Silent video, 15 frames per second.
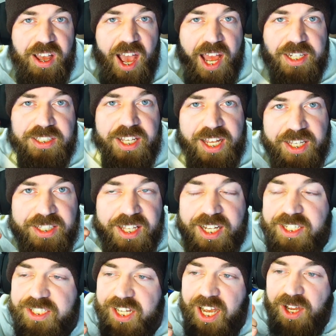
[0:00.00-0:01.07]
and getting
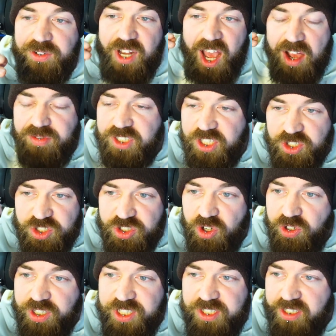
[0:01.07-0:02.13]
that down, having it
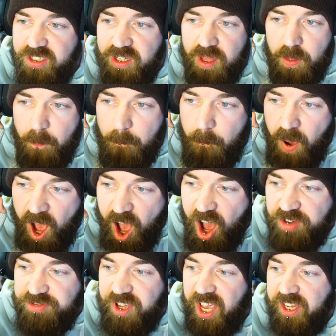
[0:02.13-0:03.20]
solid,
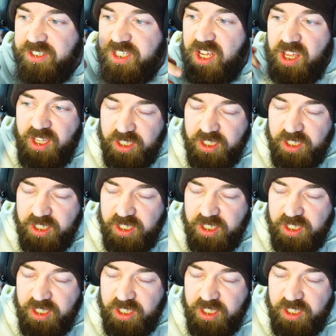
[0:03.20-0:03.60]
perfect.